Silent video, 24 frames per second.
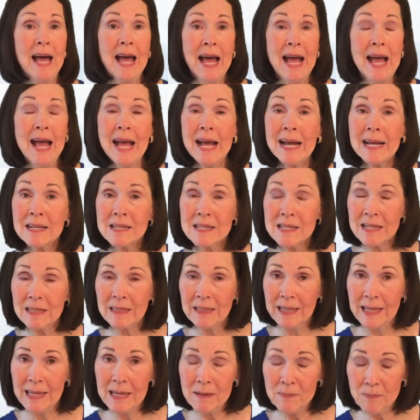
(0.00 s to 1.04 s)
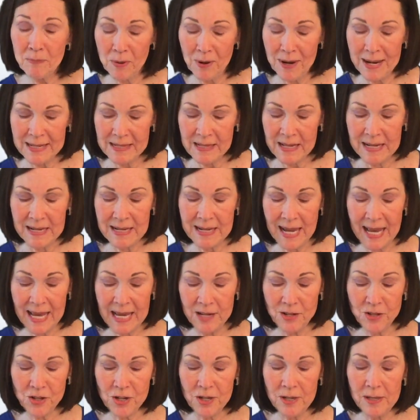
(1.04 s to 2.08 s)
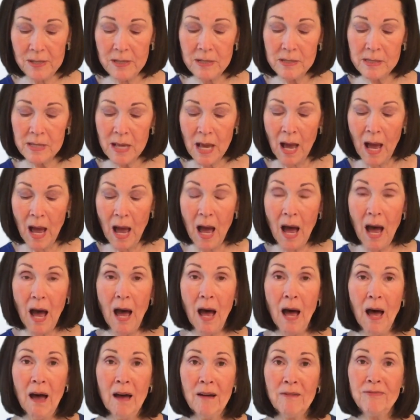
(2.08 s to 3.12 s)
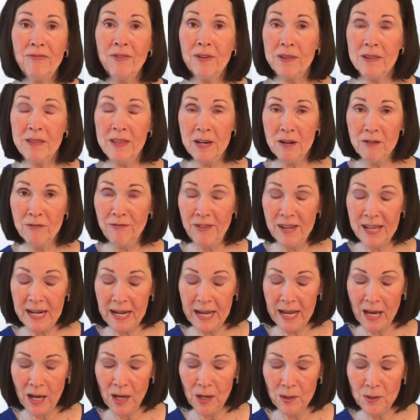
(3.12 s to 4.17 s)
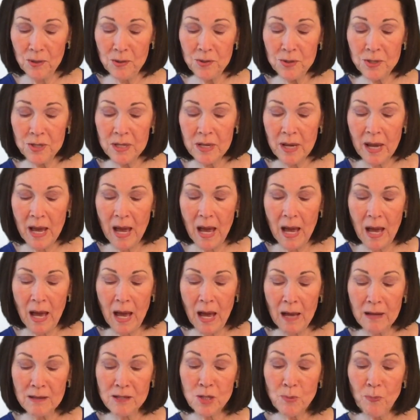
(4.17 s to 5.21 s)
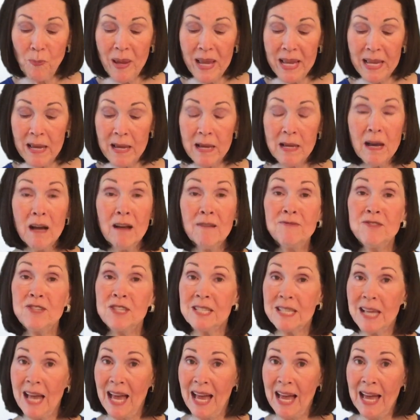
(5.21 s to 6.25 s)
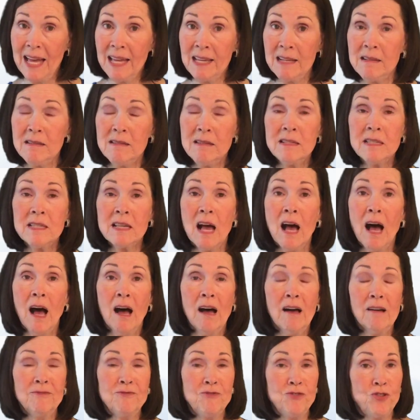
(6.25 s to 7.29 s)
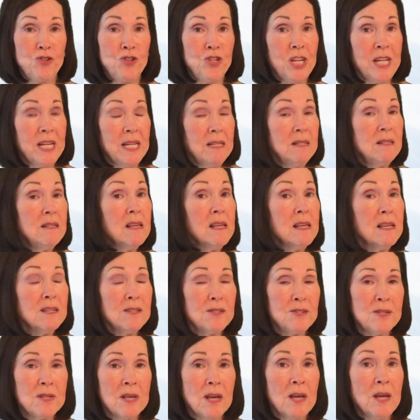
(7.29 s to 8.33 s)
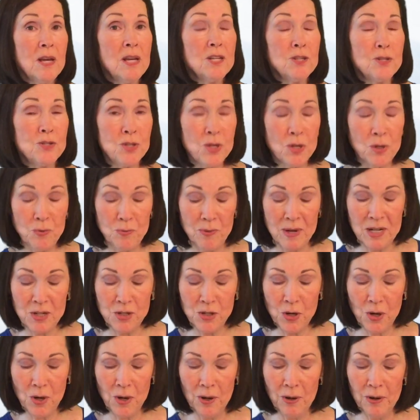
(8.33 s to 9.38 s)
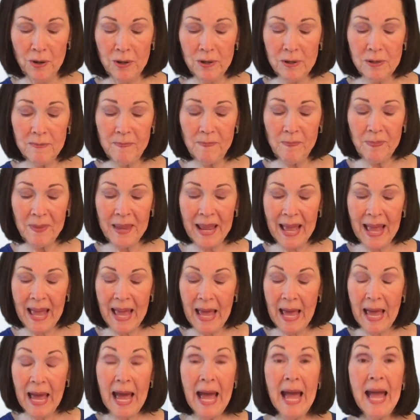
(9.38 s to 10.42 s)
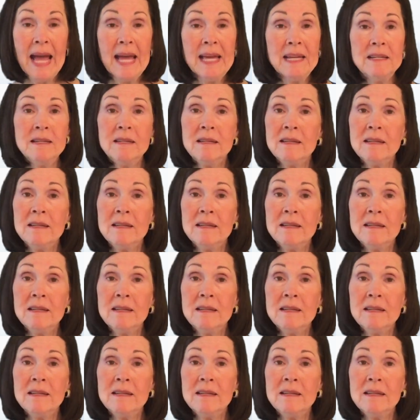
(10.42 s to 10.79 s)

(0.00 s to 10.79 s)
excellent presentations of their videos, speaking of signs of Jesus' soon return. And